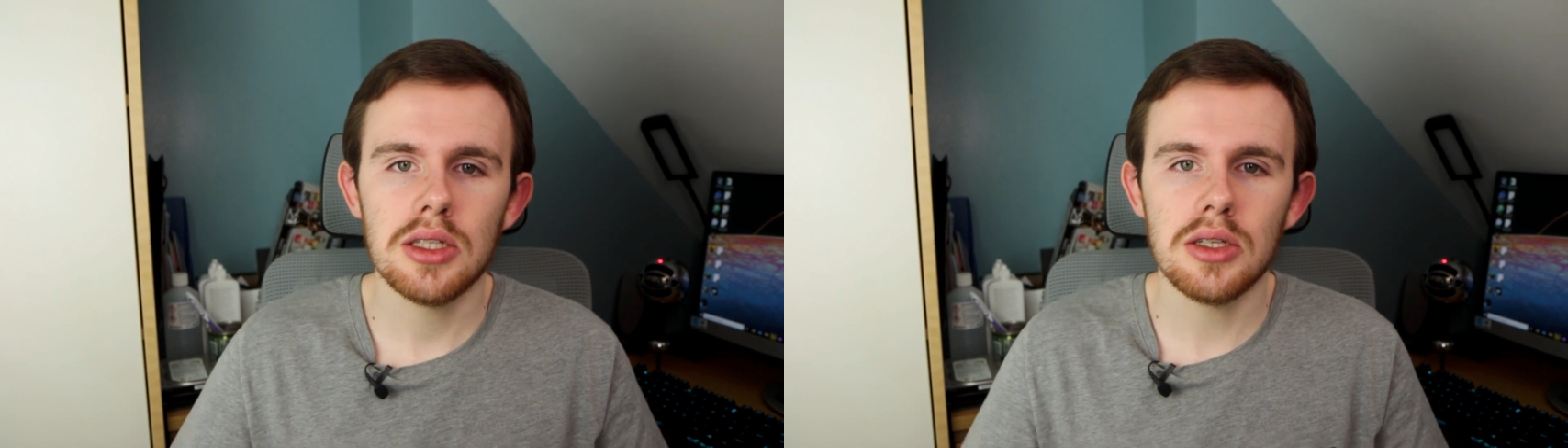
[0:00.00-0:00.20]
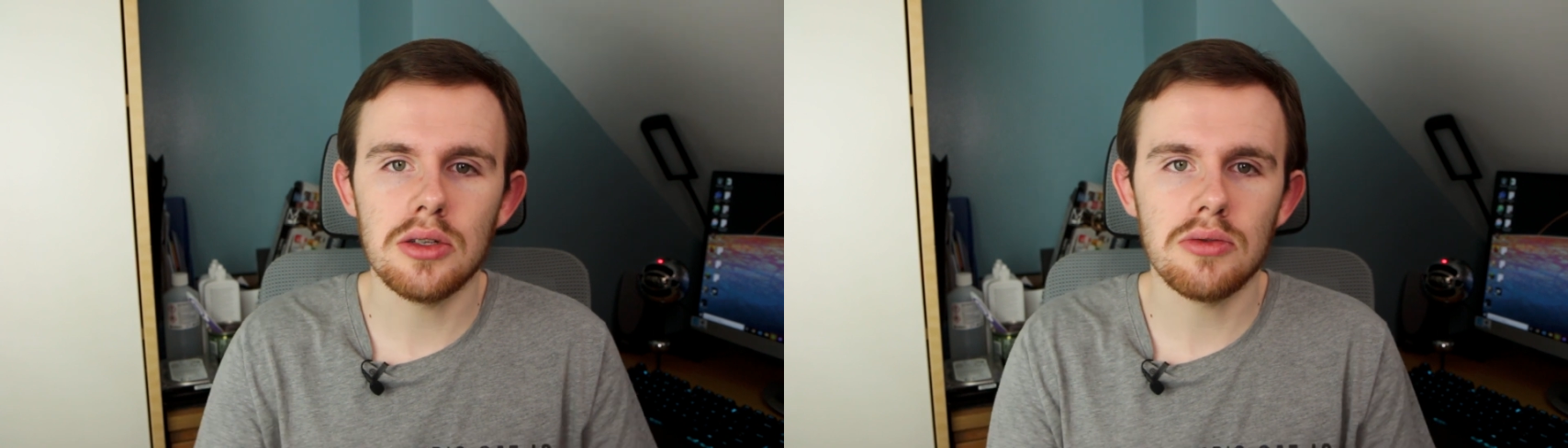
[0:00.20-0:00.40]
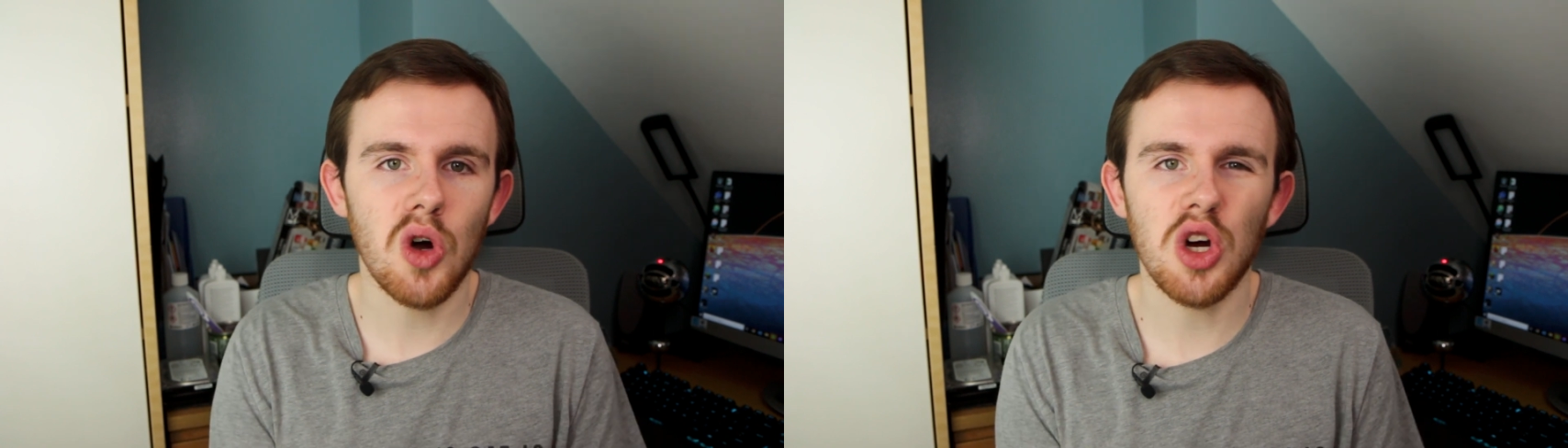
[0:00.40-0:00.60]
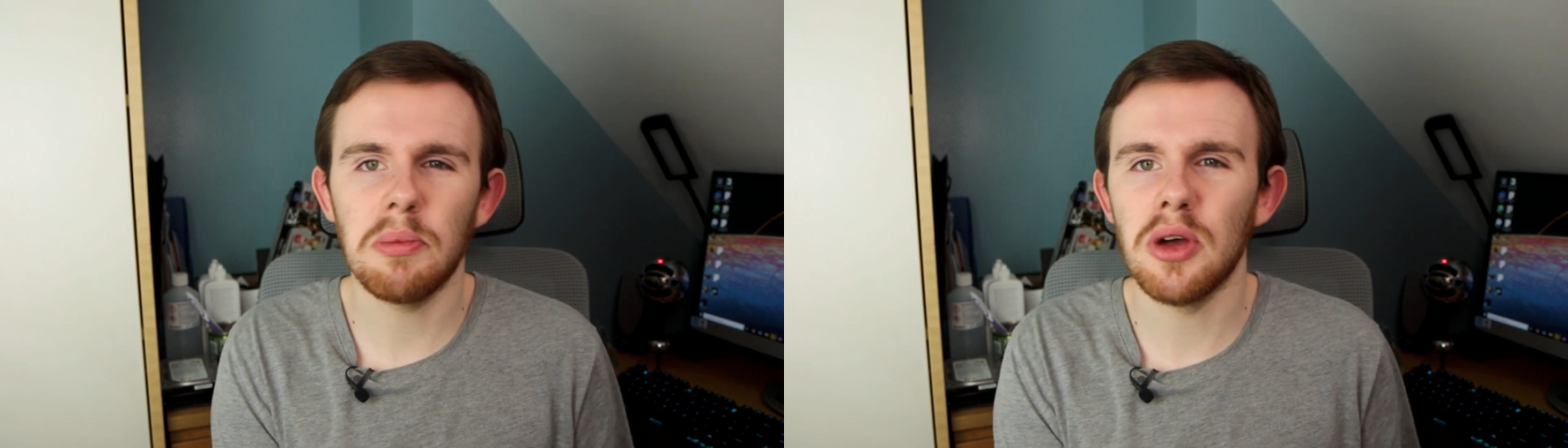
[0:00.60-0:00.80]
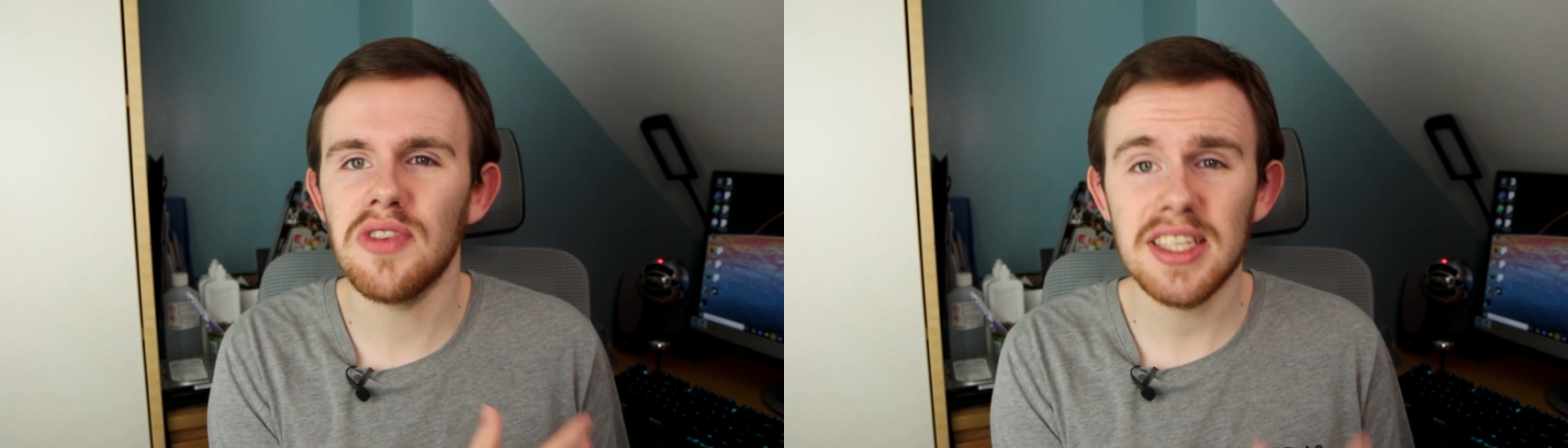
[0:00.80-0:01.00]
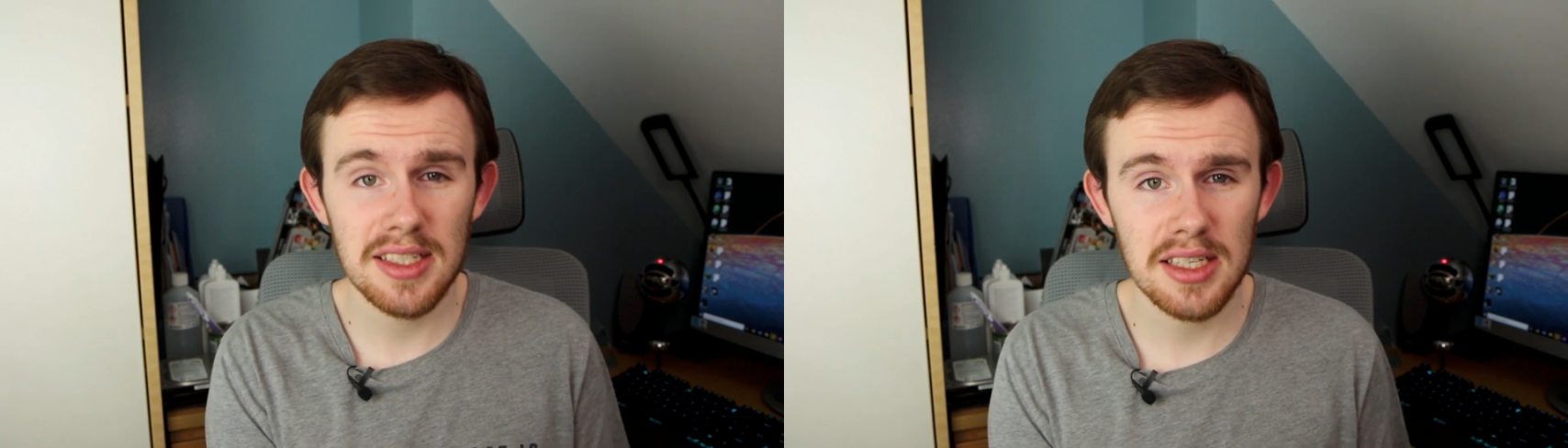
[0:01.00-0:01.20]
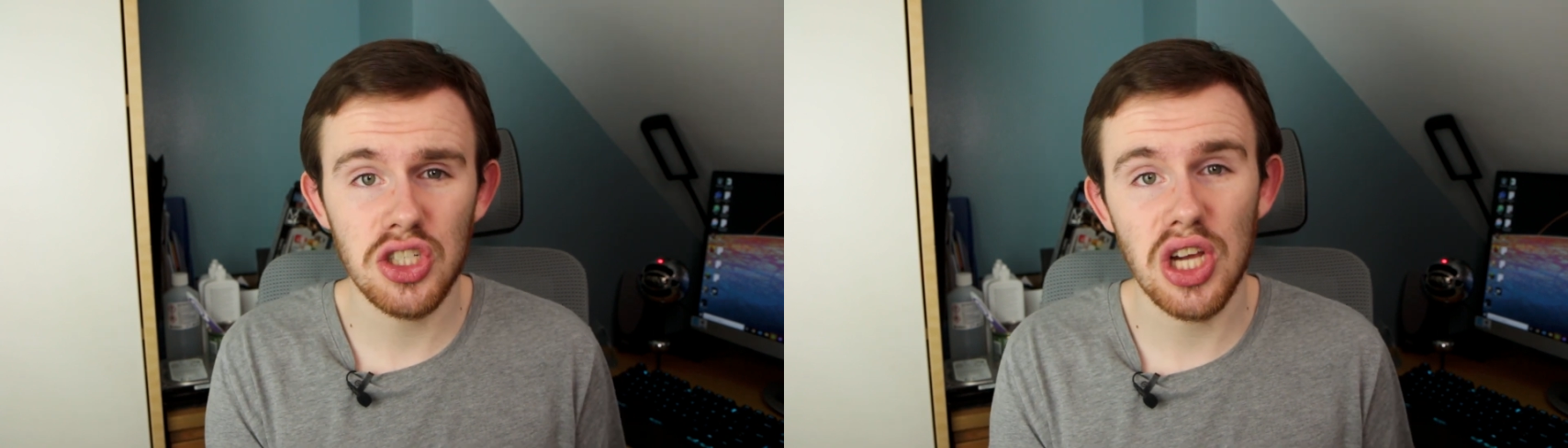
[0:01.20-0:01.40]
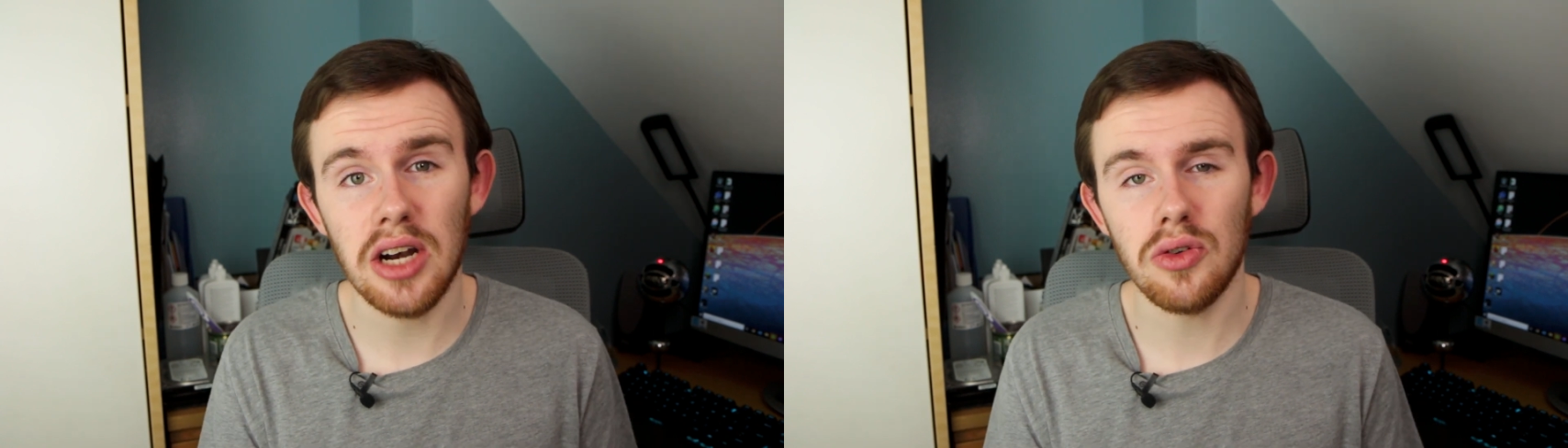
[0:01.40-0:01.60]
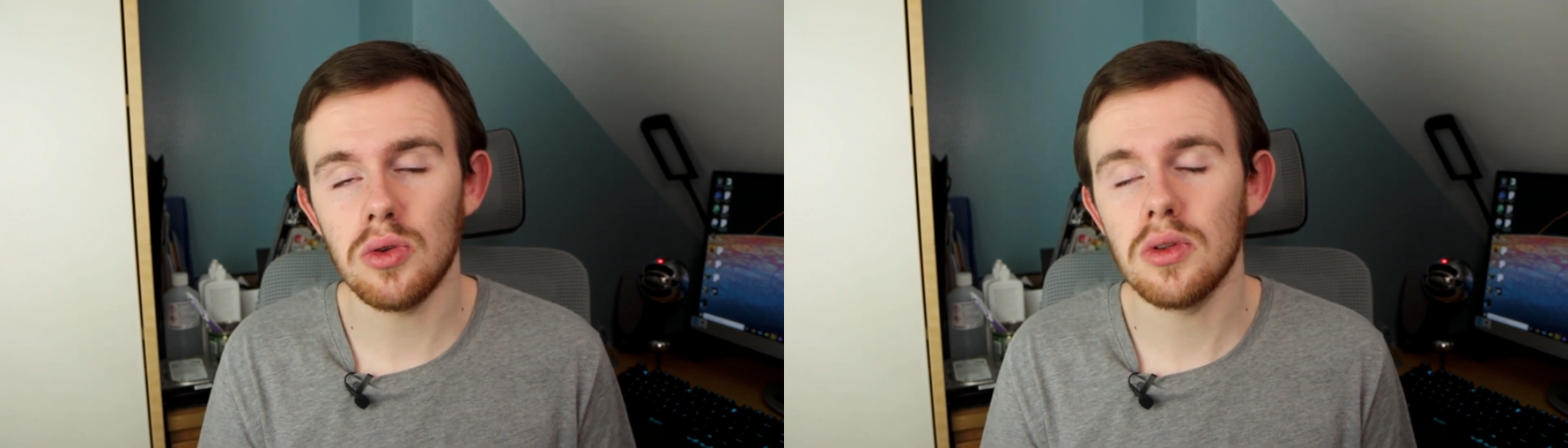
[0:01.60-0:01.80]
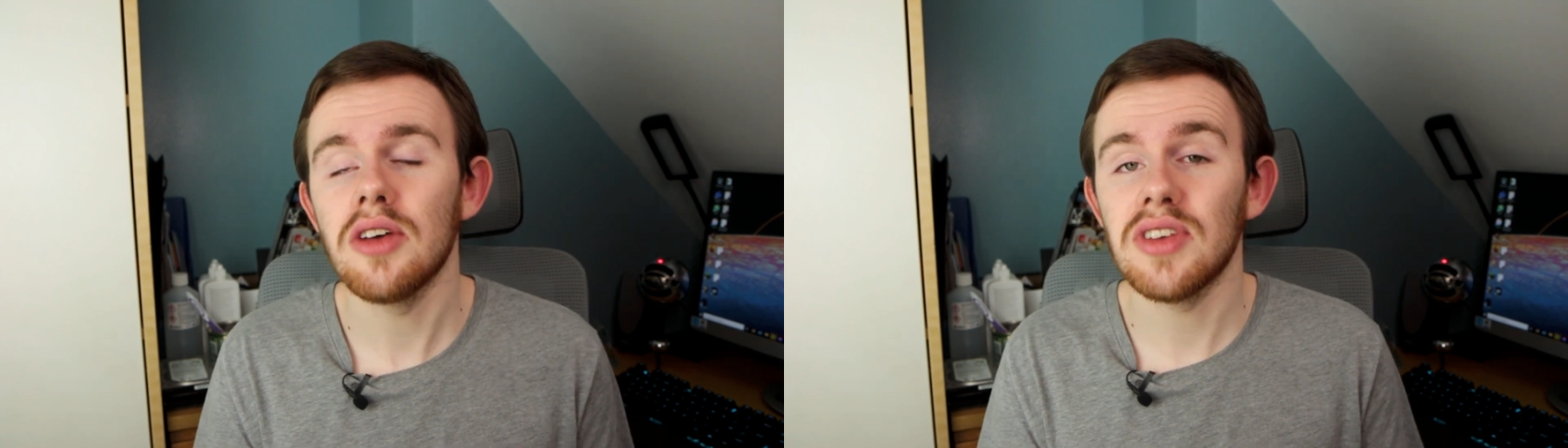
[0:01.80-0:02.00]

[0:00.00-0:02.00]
to talk about physics in general,